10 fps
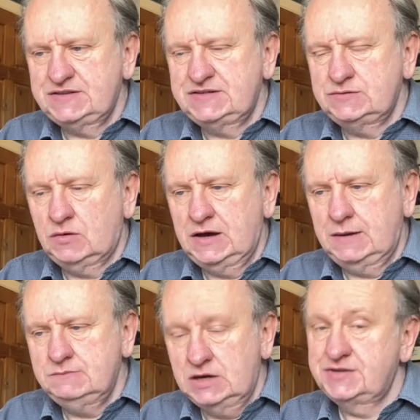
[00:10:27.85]
This is why I
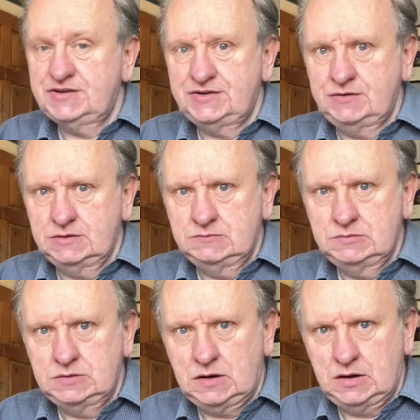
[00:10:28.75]
must do them
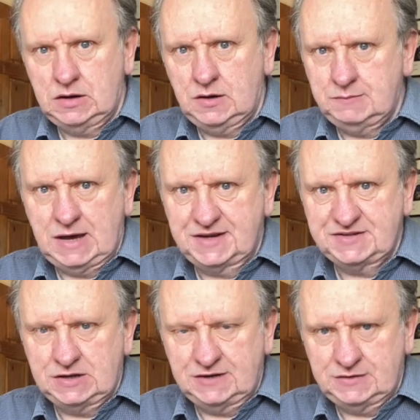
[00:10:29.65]
on Macs
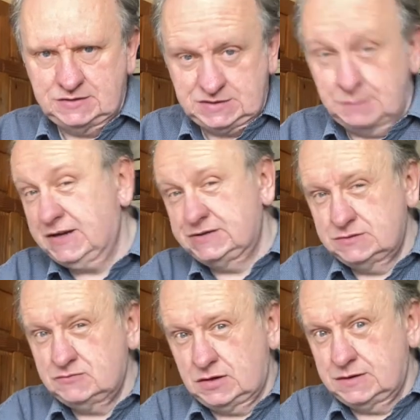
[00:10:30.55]
and iPhones and iPads
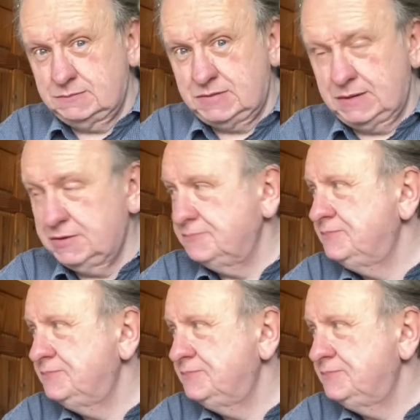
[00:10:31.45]
rather than paper.